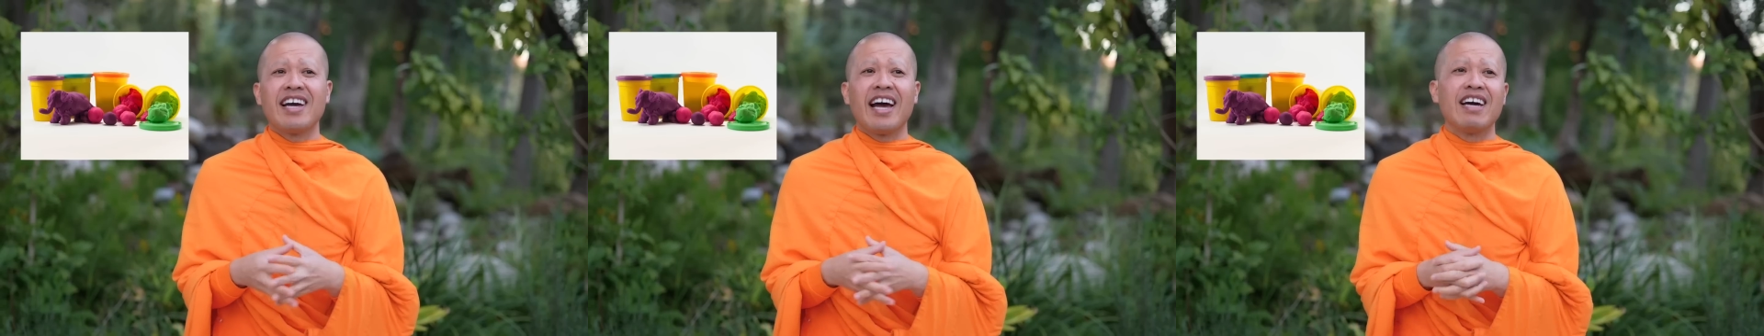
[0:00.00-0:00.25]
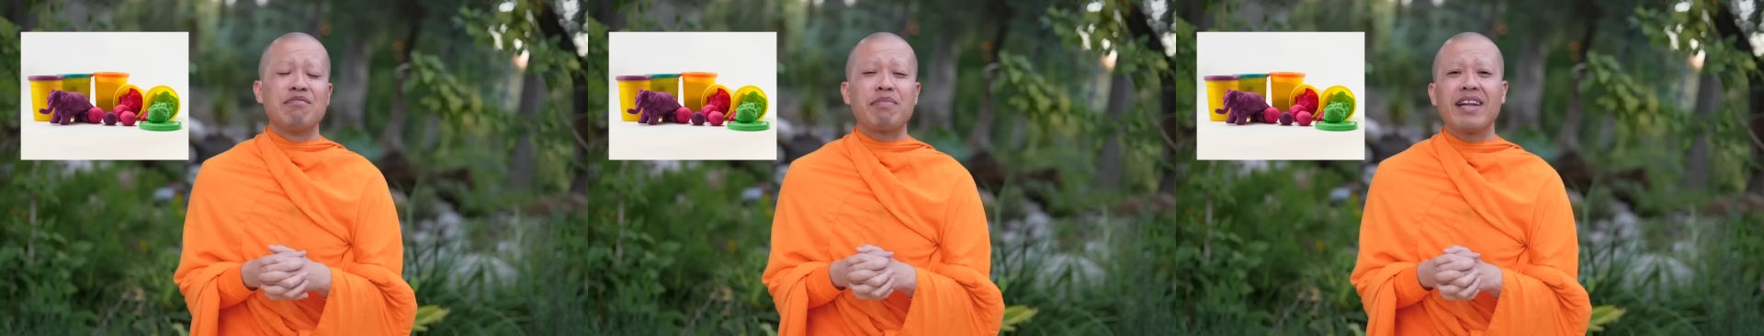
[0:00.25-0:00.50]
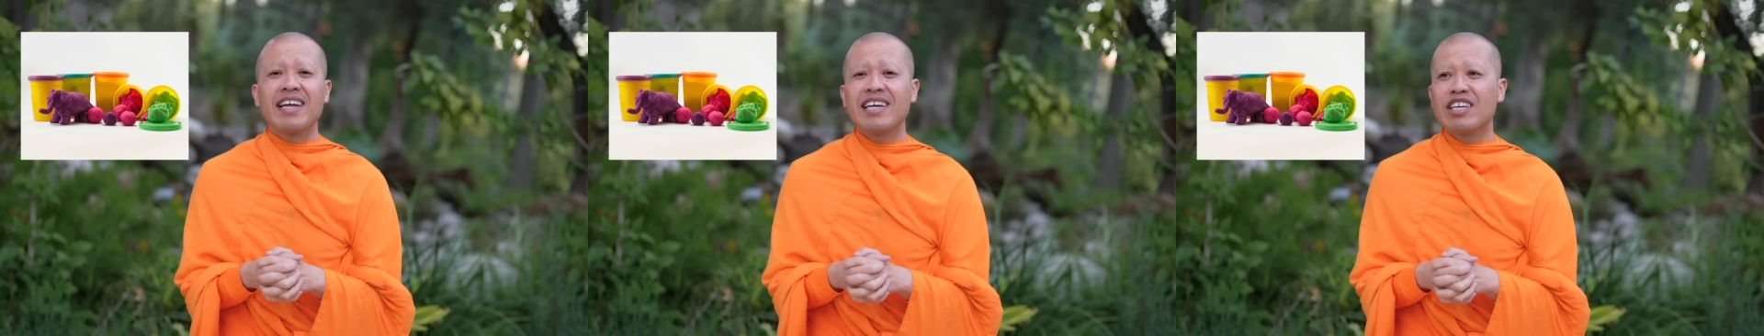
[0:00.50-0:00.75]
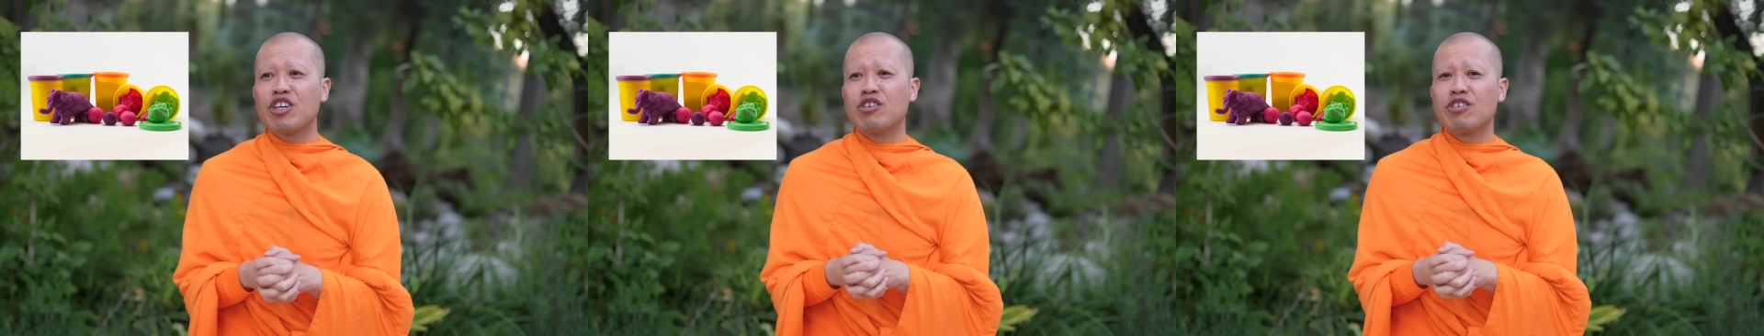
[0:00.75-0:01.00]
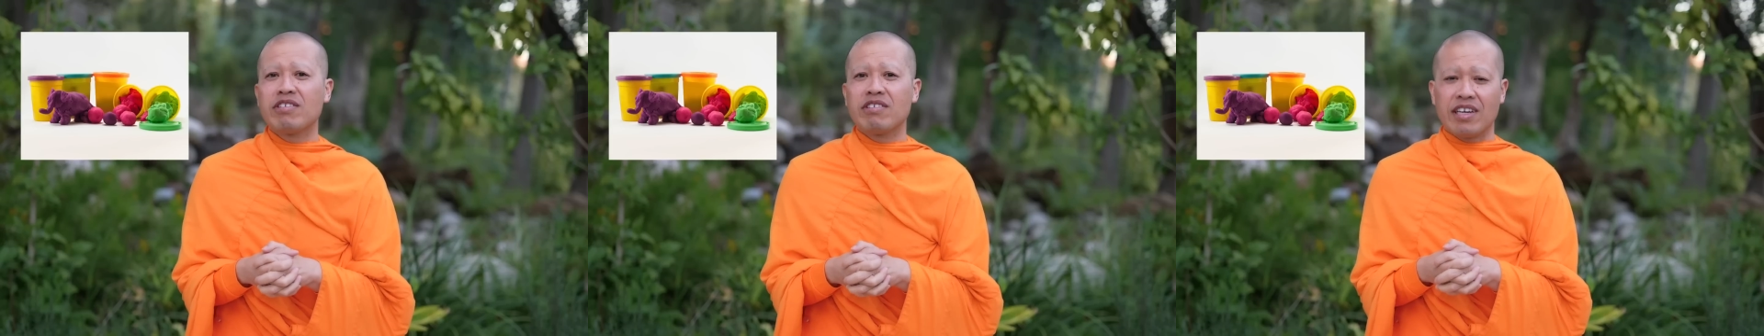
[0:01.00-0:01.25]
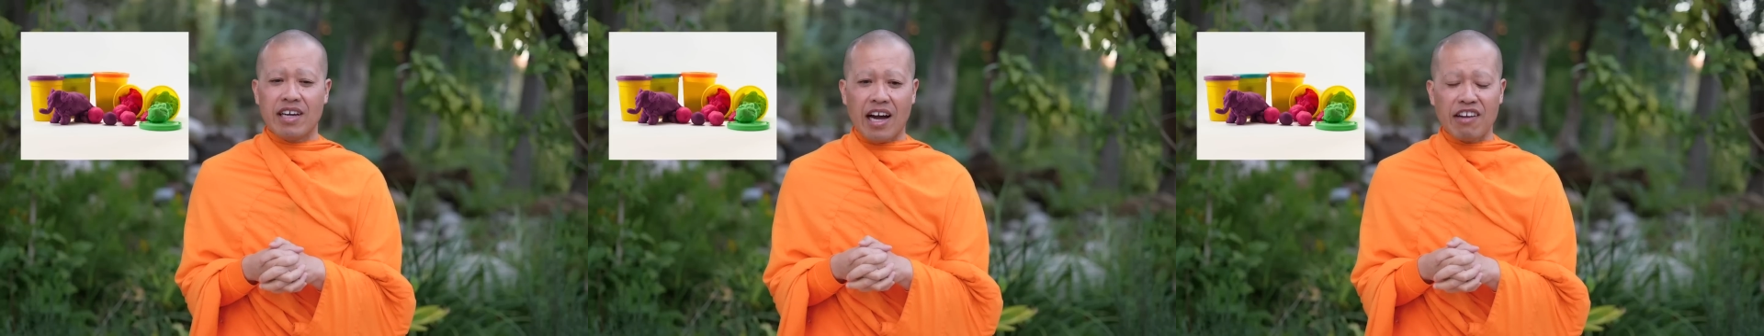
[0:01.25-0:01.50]
And Play-Doh,
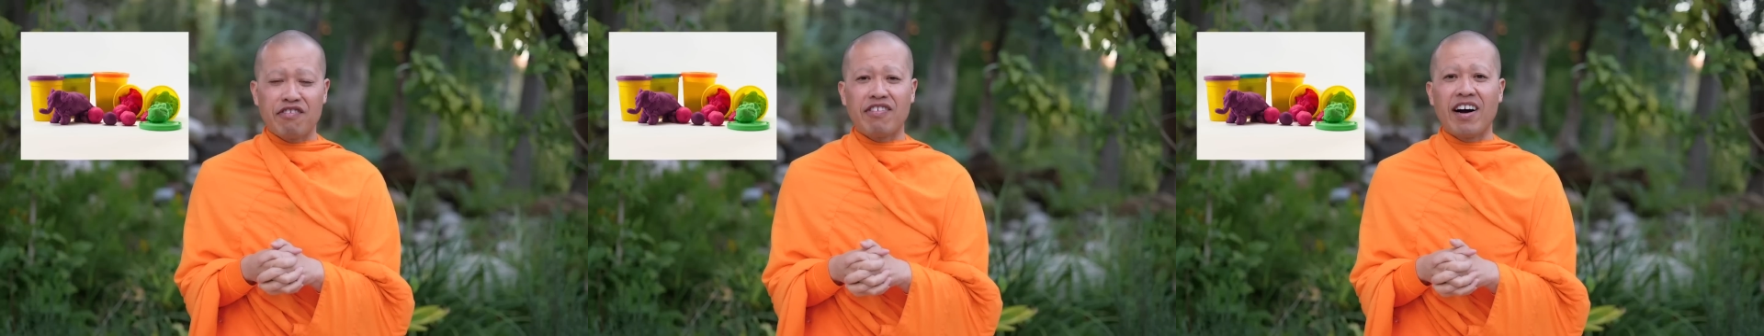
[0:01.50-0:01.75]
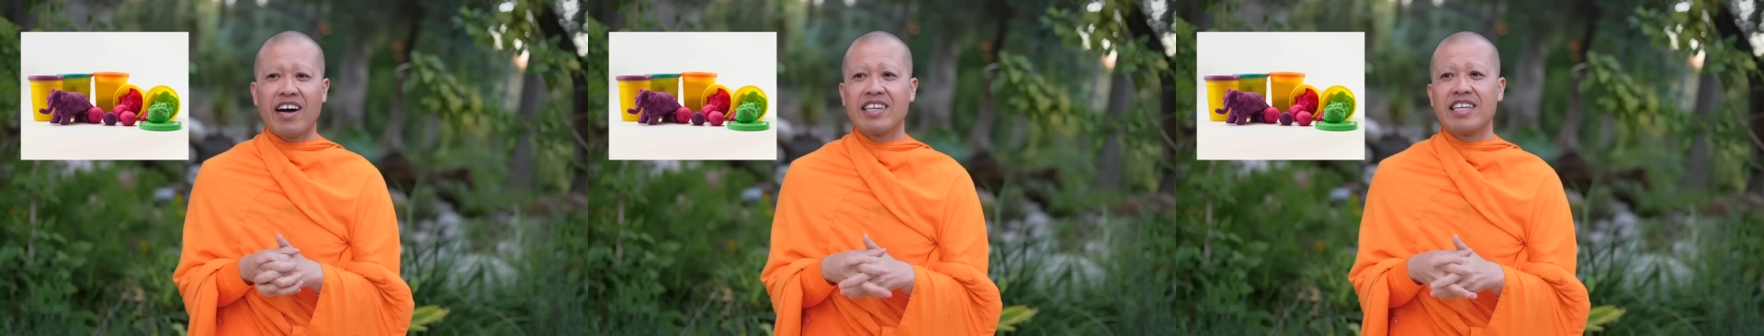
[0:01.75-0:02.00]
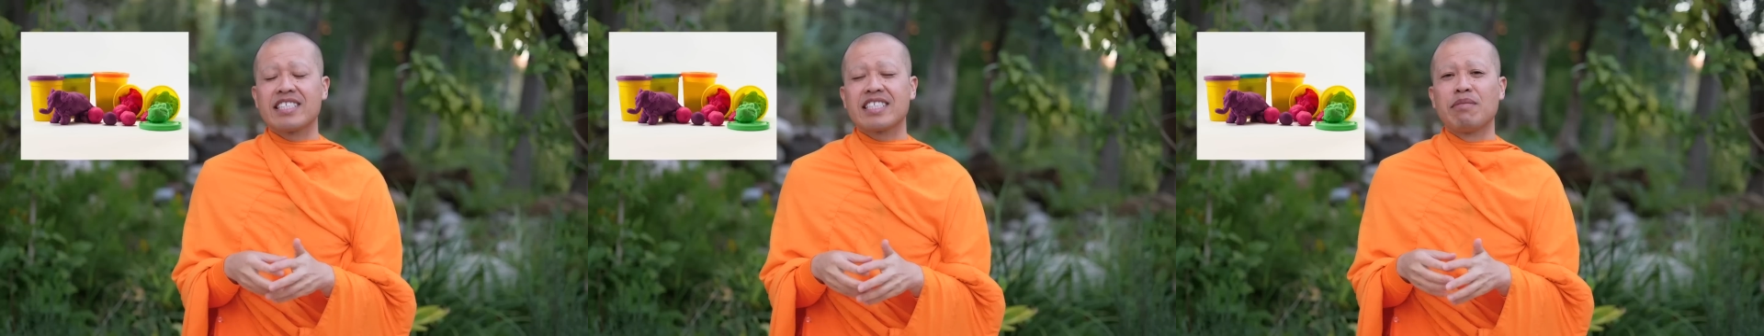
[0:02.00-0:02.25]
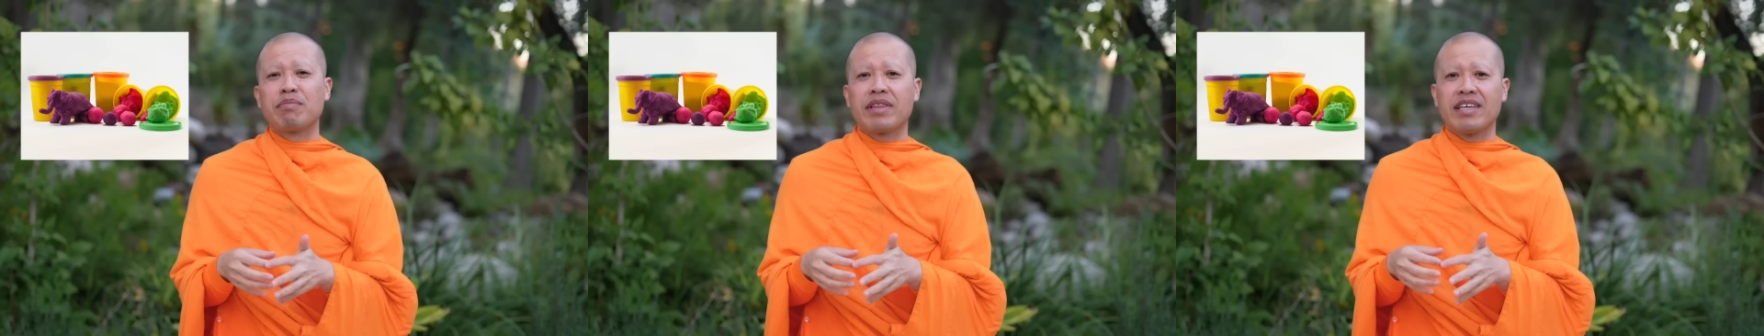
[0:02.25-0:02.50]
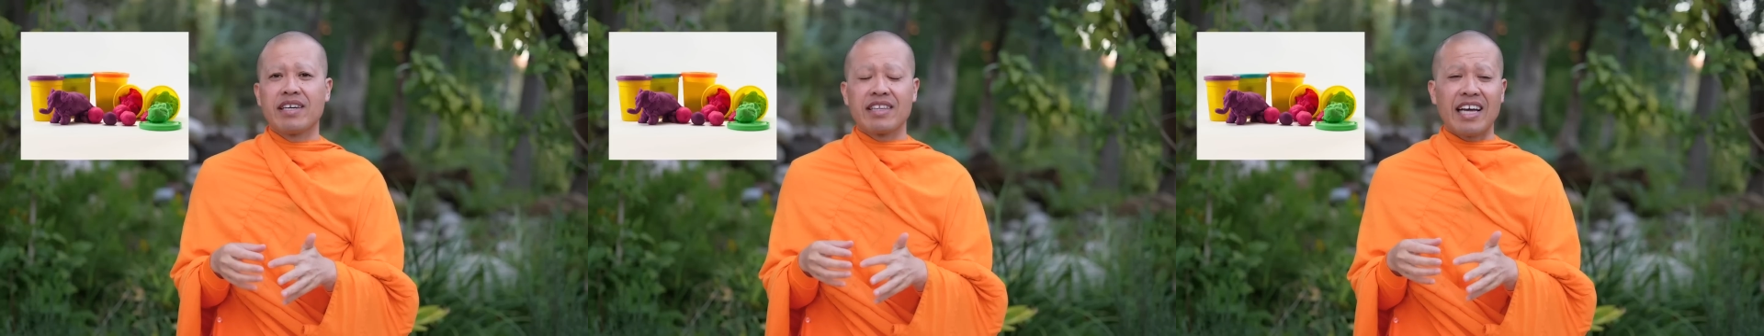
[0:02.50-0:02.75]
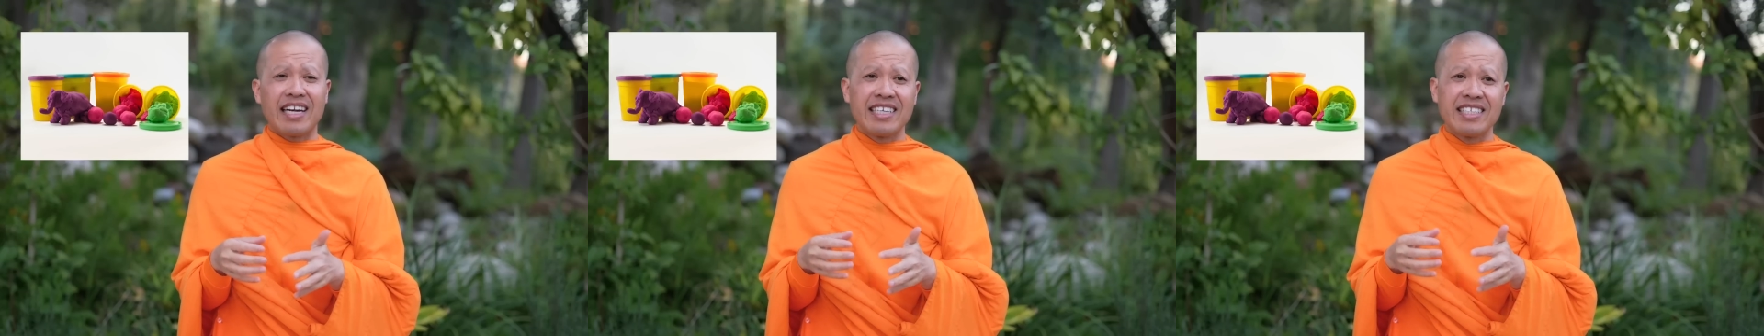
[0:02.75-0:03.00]
I find, is something
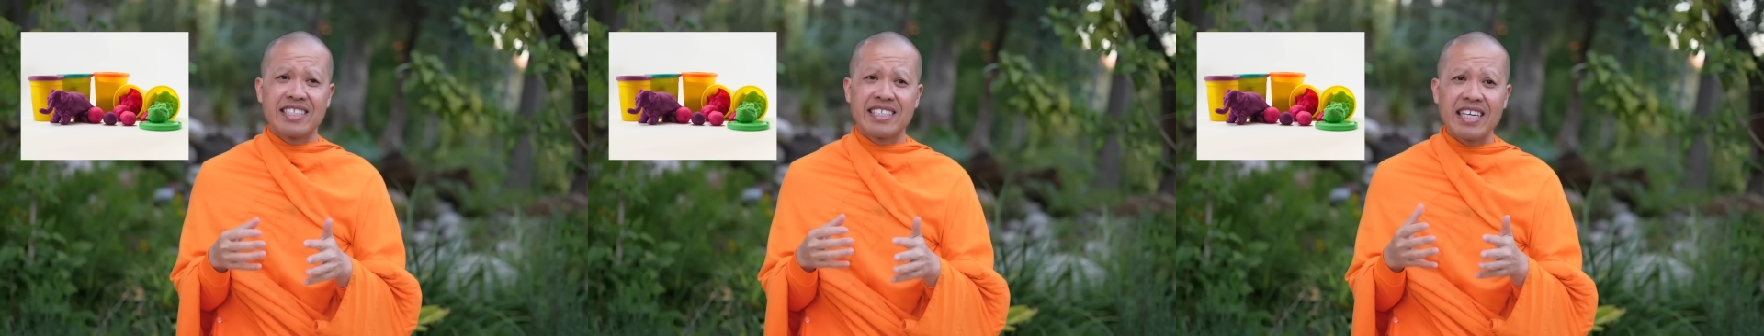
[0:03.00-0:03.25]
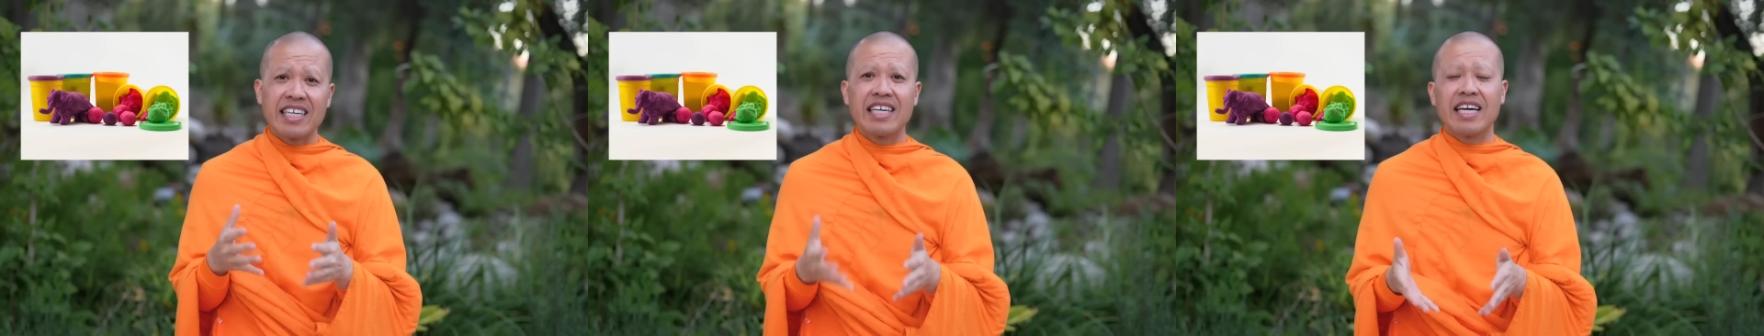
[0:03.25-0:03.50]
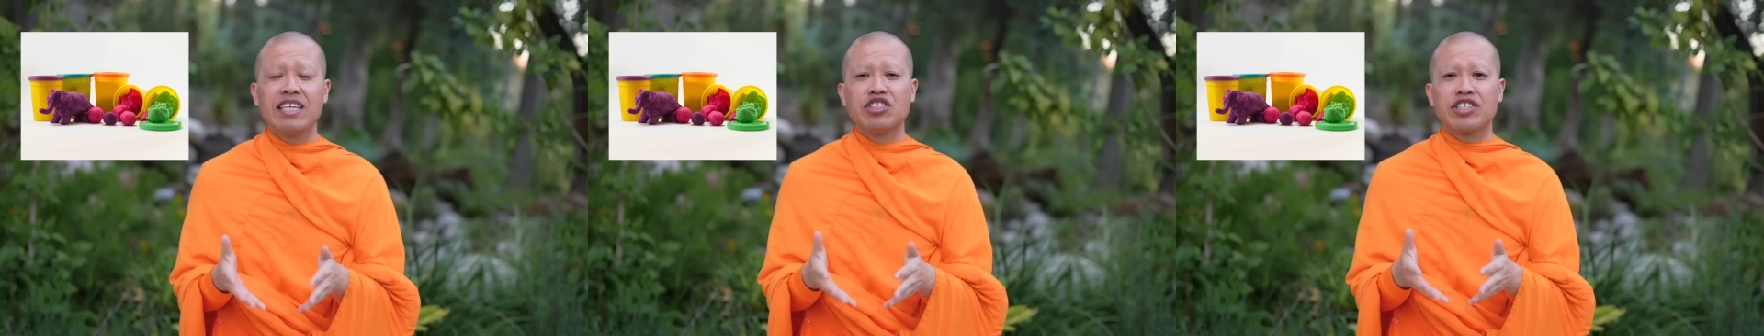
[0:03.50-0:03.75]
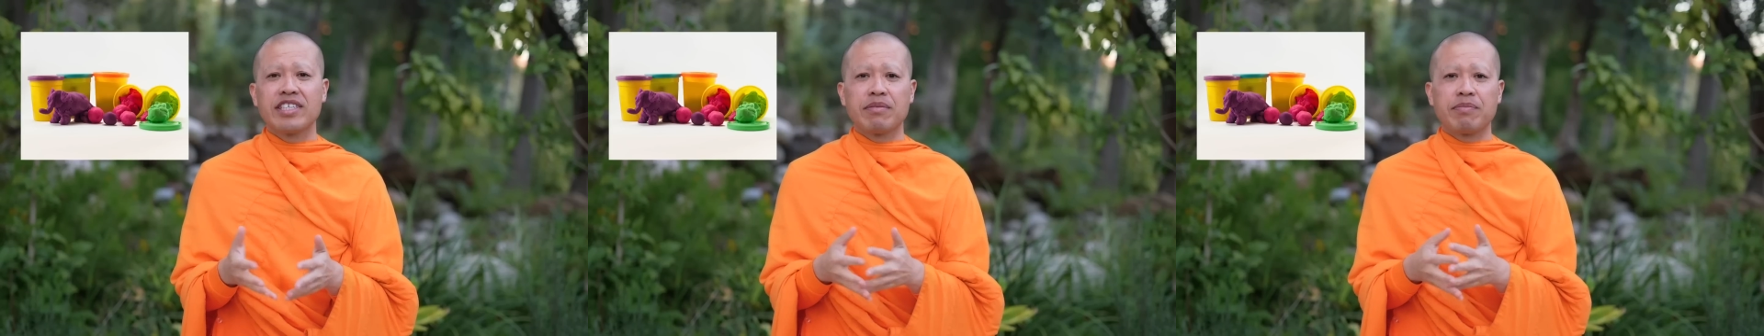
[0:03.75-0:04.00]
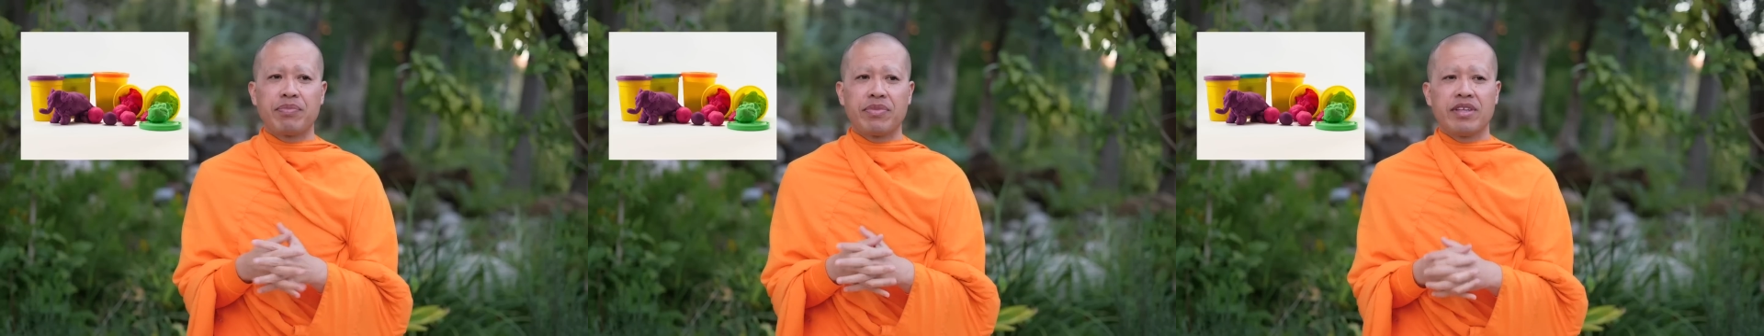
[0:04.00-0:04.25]
that is engaging,